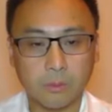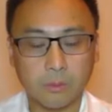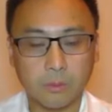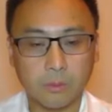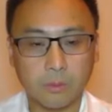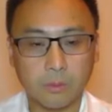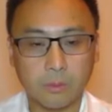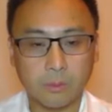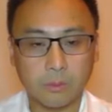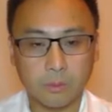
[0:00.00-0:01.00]

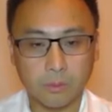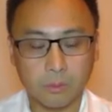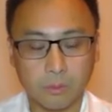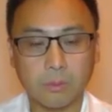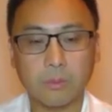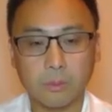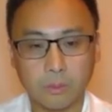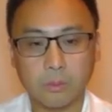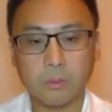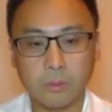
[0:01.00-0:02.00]

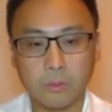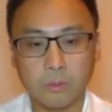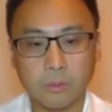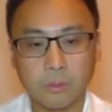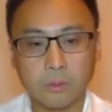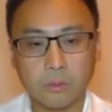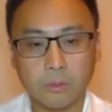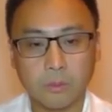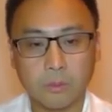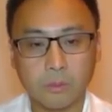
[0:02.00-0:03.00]

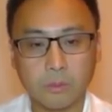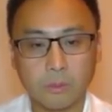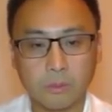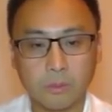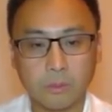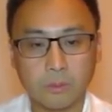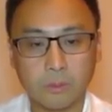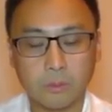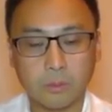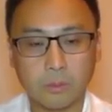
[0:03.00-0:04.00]

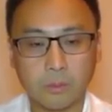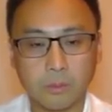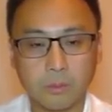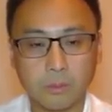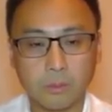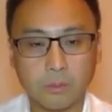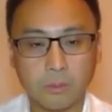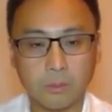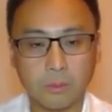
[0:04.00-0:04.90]
The person shown says nothing.